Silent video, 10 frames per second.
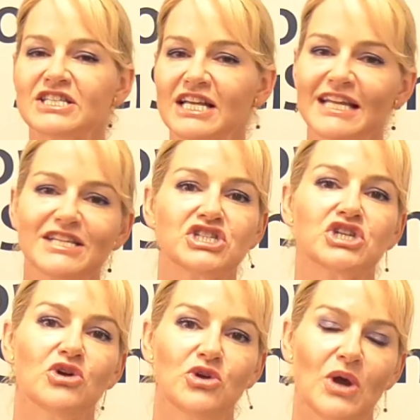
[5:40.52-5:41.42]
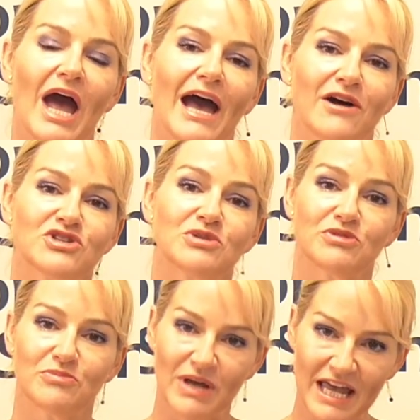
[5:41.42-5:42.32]
So let's show you how to
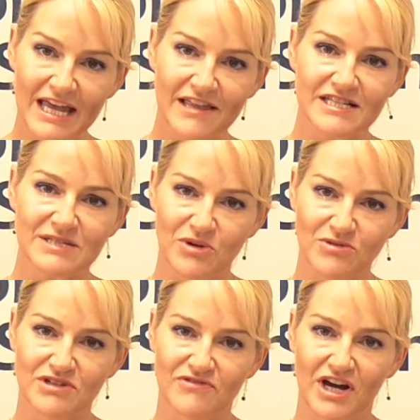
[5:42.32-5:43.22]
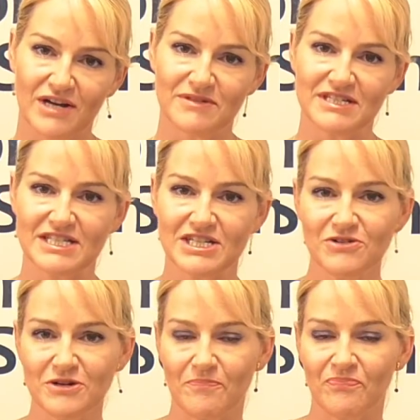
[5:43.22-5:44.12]
prepare this multivitamin
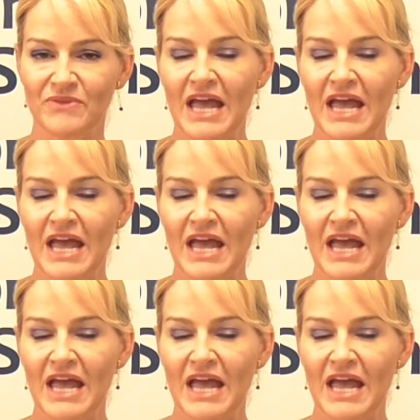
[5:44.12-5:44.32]
serum.